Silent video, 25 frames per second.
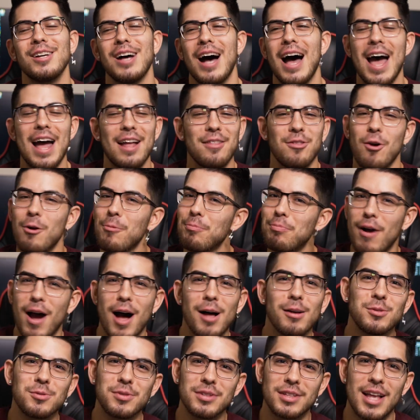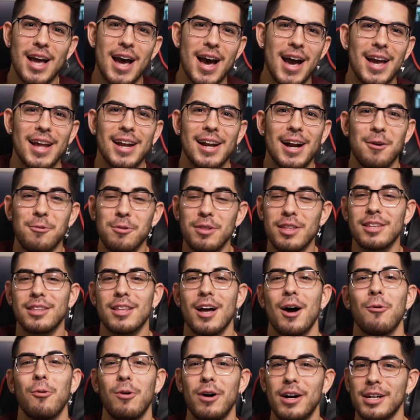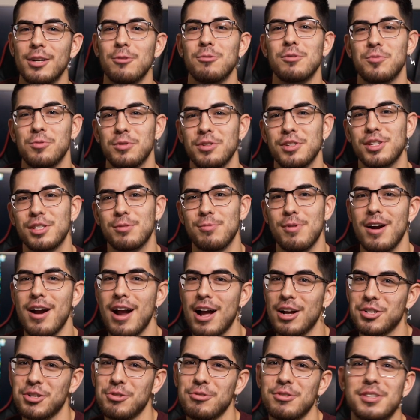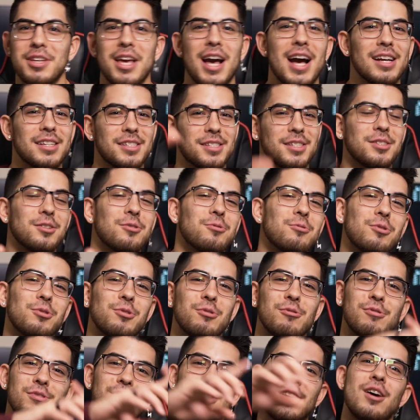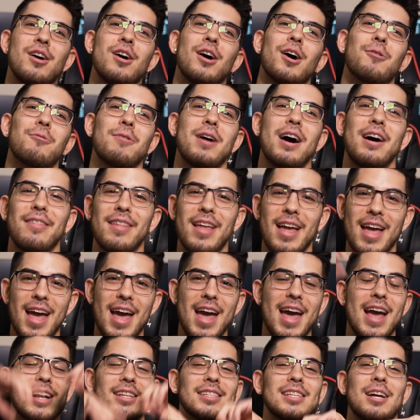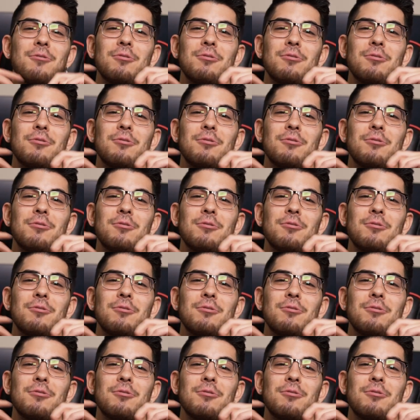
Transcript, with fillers: I had no problems with that, and I really thought Wanda was really smart how she was casting the runes around the hex.